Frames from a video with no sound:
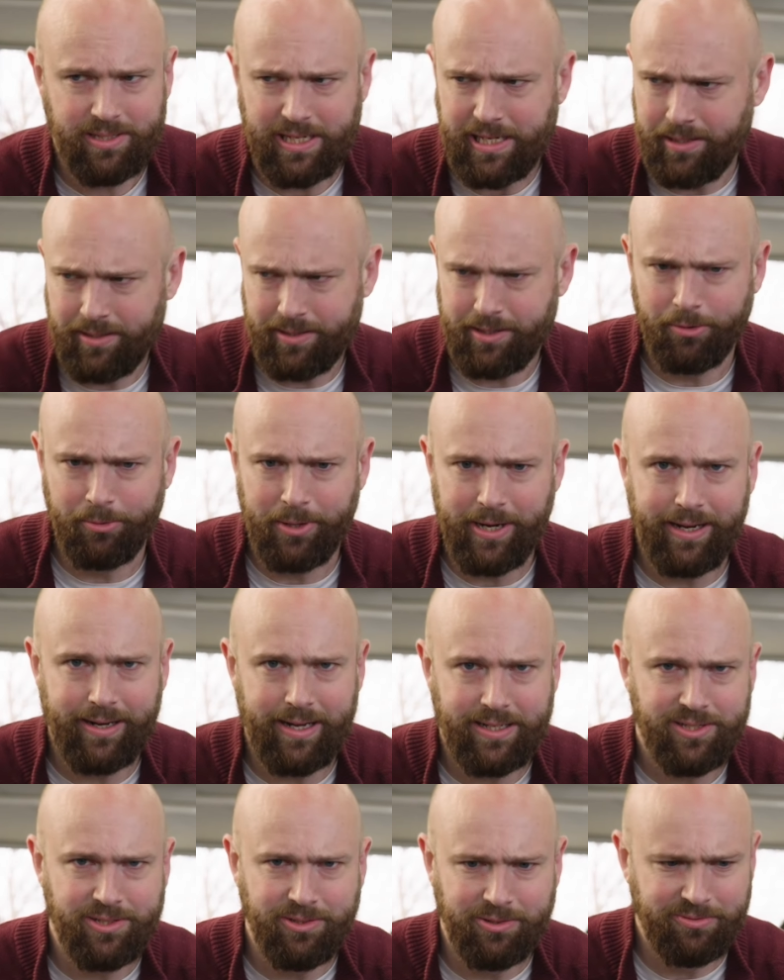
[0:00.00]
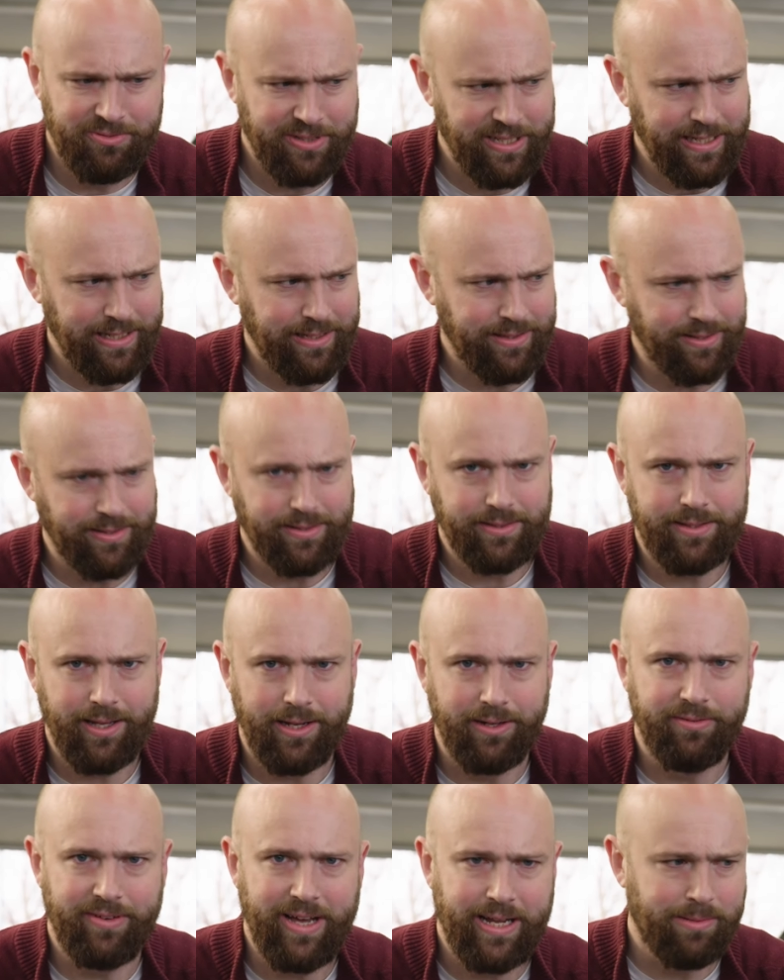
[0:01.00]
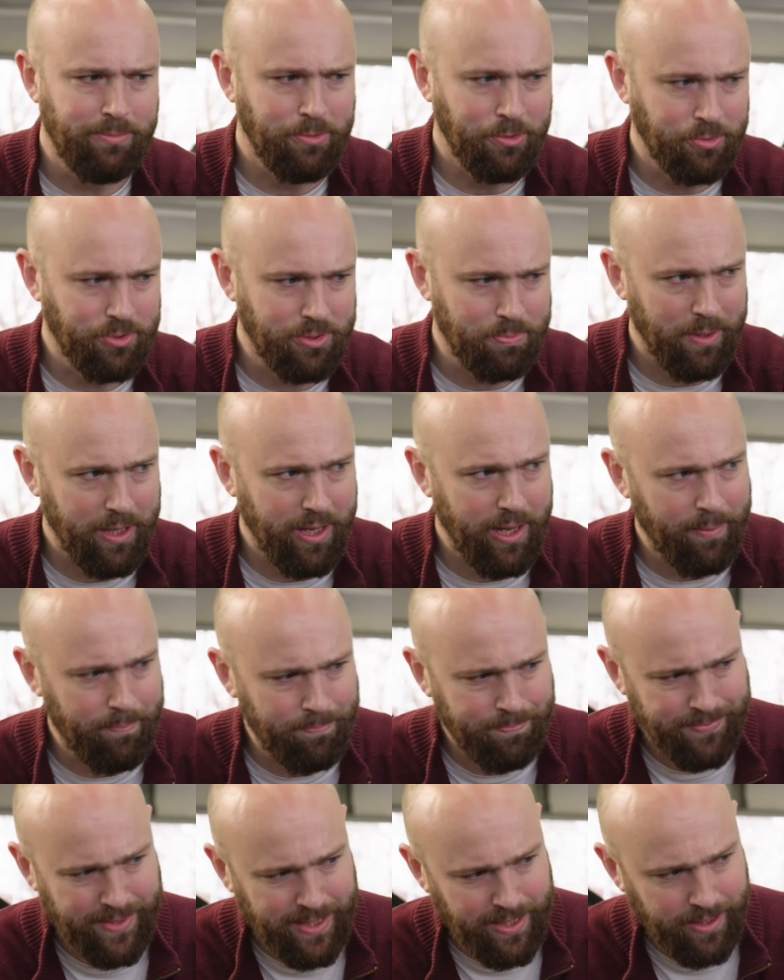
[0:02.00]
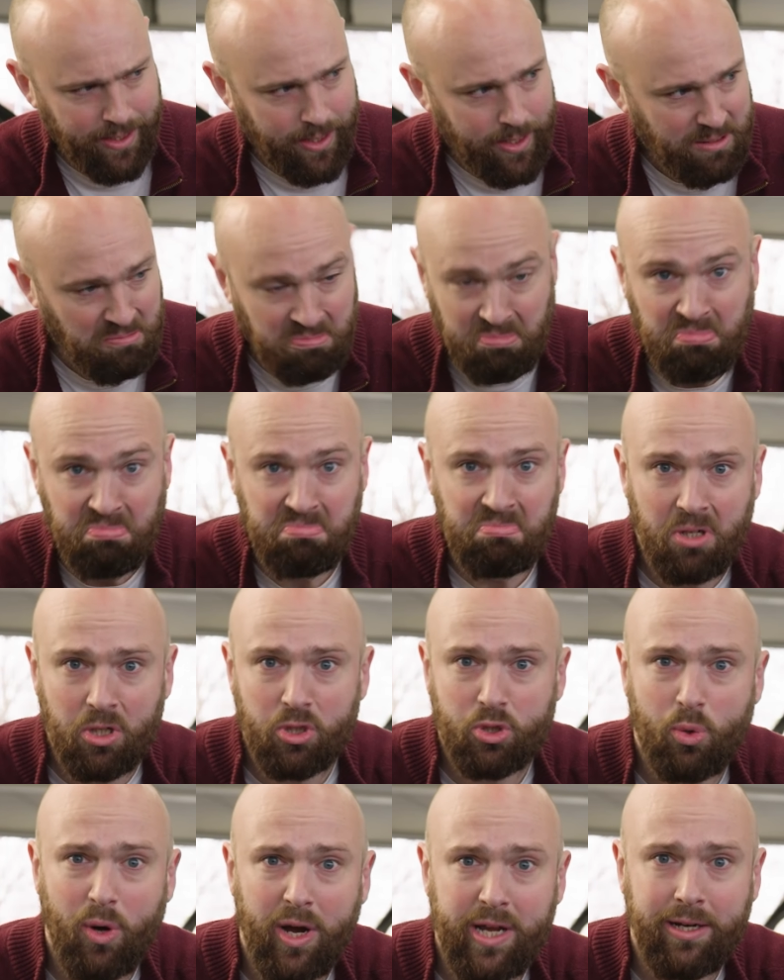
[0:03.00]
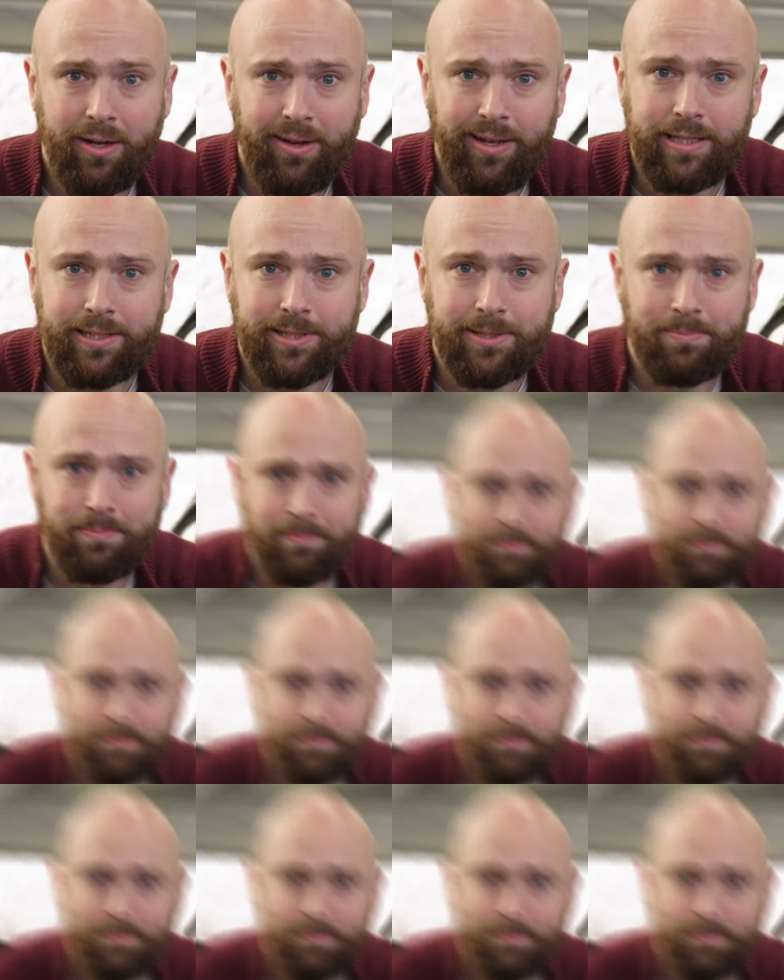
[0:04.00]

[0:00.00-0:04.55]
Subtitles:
see Korean SUVs instead of animals, but looks quite nice.